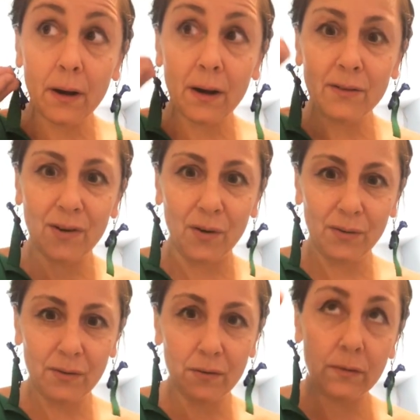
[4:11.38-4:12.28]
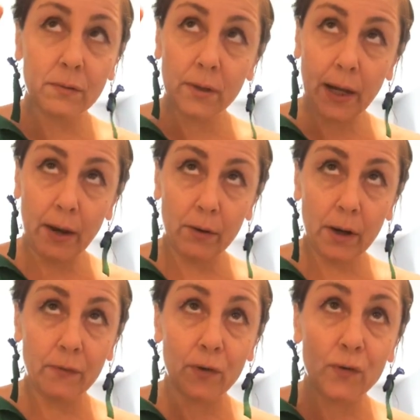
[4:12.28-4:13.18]
adults,
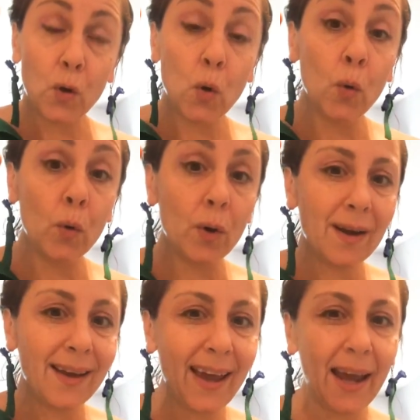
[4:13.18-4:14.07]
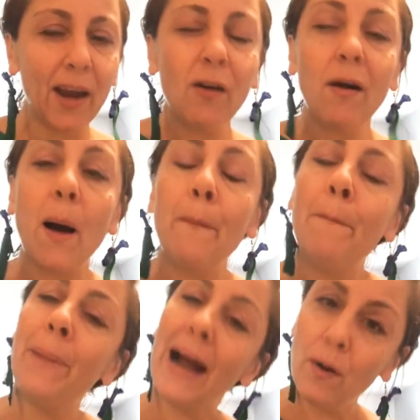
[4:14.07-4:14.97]
caregivers who care
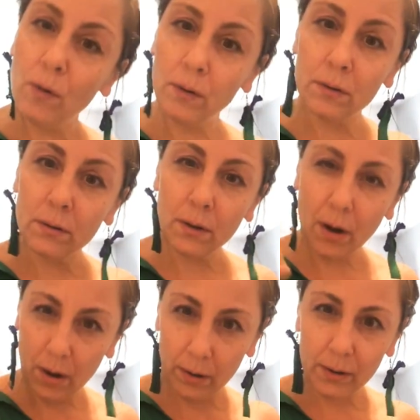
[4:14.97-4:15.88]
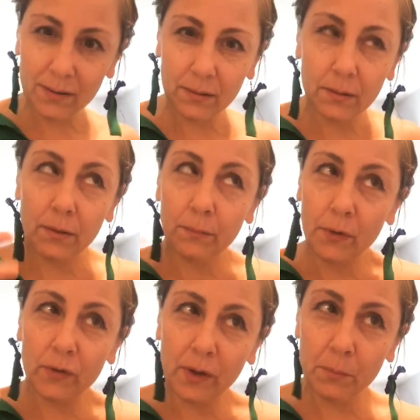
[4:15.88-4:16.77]
about arts,
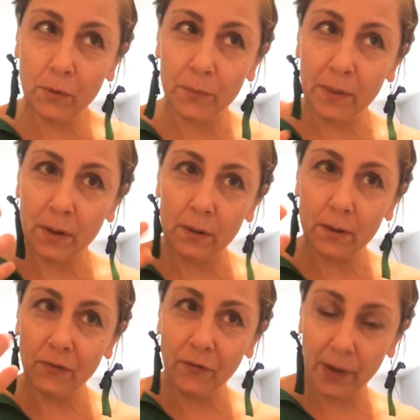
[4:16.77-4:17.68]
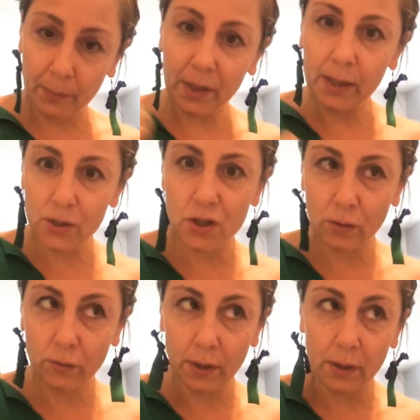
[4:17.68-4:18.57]
music and movement, family,
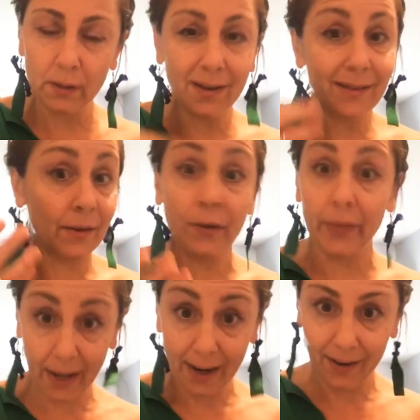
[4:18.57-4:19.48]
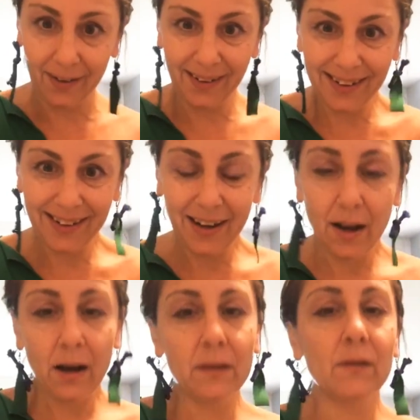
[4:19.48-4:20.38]
children, because they're there.
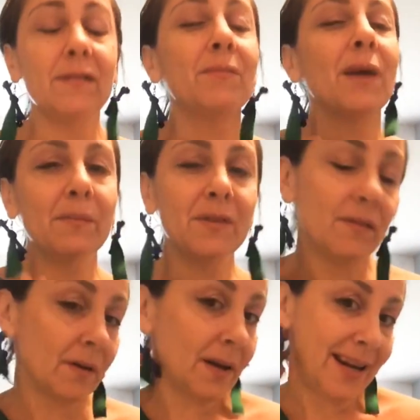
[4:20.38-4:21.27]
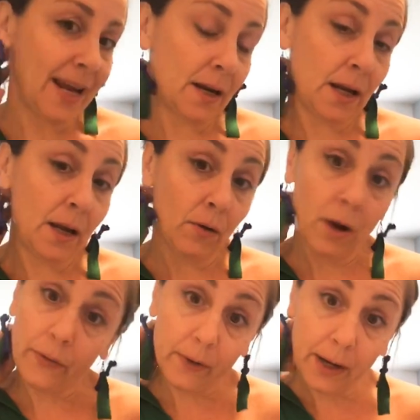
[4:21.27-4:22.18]
Although sometimes it's a nanny
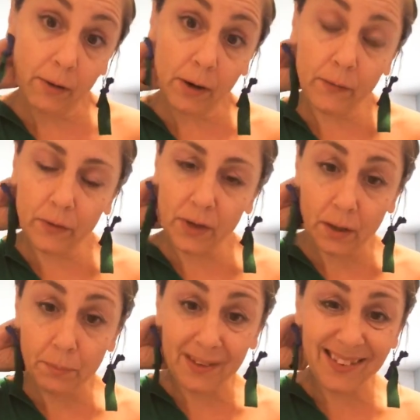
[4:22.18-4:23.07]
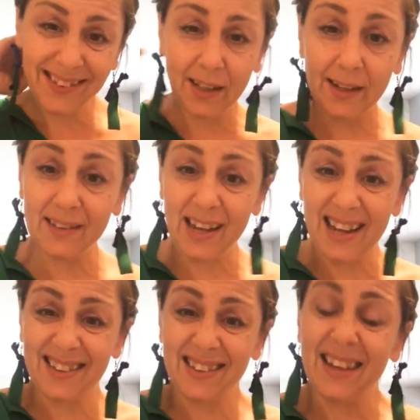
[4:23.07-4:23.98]
or other caregiver but still
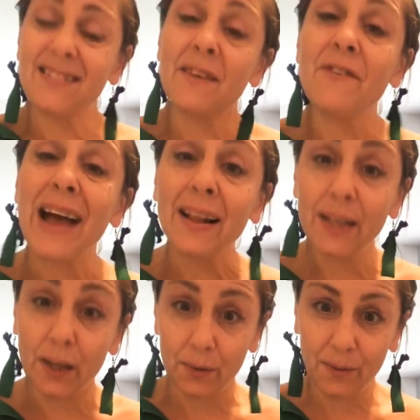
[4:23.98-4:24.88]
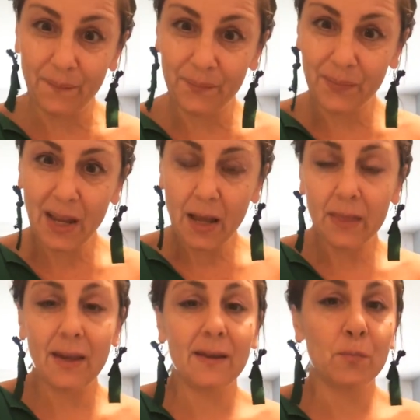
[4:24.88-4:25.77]
it's a value
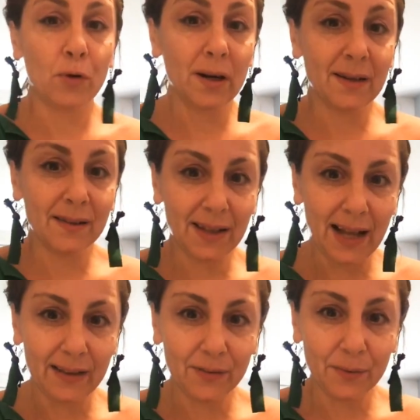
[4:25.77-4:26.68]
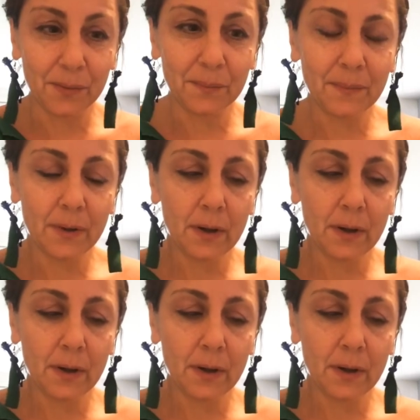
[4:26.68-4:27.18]
that is brought into the classroom.